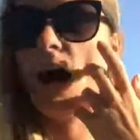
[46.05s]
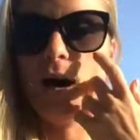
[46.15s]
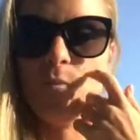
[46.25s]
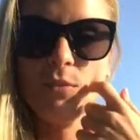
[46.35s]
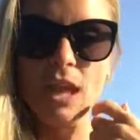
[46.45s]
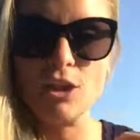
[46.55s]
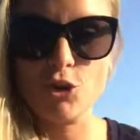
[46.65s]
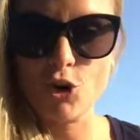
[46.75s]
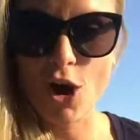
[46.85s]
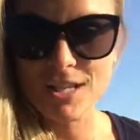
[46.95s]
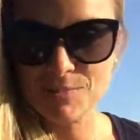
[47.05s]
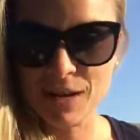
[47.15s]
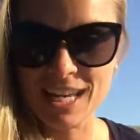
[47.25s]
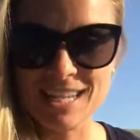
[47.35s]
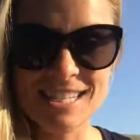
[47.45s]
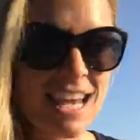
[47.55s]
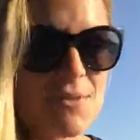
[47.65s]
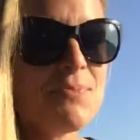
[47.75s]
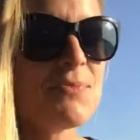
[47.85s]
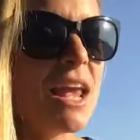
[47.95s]
like lacrosse buddies,
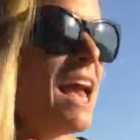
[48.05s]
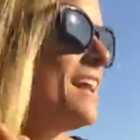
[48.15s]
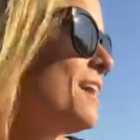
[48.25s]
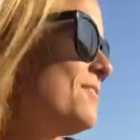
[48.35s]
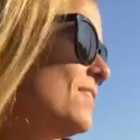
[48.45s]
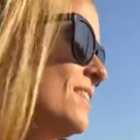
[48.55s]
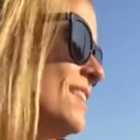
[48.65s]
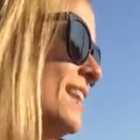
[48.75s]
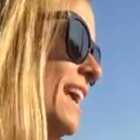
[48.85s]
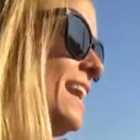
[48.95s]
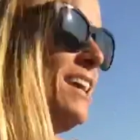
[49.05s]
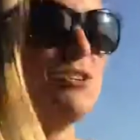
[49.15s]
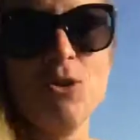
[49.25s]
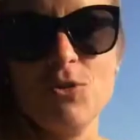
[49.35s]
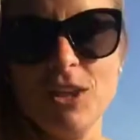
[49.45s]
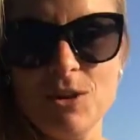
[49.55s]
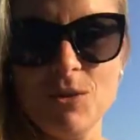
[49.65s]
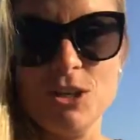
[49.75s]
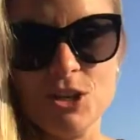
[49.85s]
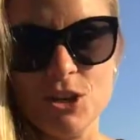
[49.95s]
and I don't really
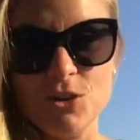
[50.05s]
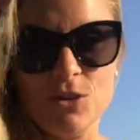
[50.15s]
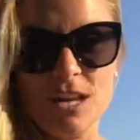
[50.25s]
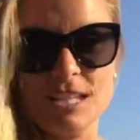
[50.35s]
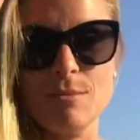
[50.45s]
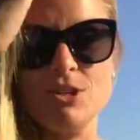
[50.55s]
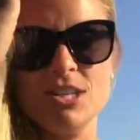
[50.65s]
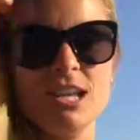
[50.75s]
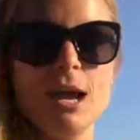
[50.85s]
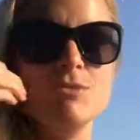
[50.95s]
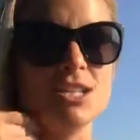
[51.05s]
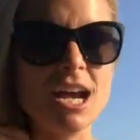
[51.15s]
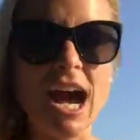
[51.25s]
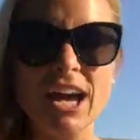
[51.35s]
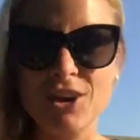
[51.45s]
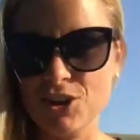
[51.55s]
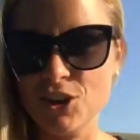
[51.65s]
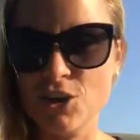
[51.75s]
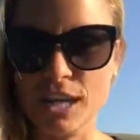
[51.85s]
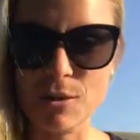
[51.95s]
want to because I'm just tired,
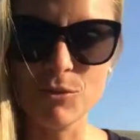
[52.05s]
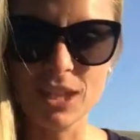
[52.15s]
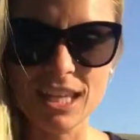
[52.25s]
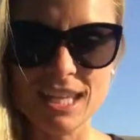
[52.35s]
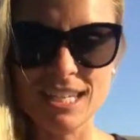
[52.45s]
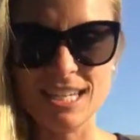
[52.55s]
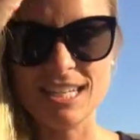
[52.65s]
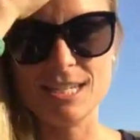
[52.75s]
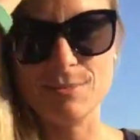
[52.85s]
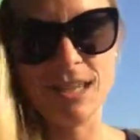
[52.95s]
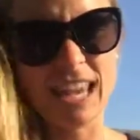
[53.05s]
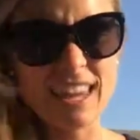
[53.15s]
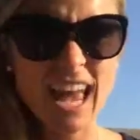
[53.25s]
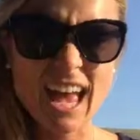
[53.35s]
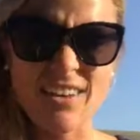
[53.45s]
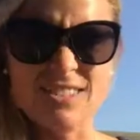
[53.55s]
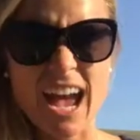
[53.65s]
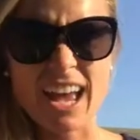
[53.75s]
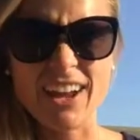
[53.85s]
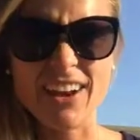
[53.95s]
like I'm really easy to be like, nah, I'm
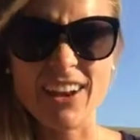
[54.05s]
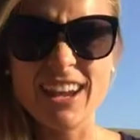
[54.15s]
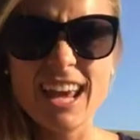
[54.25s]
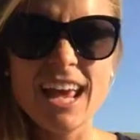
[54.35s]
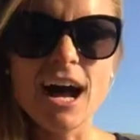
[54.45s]
tired.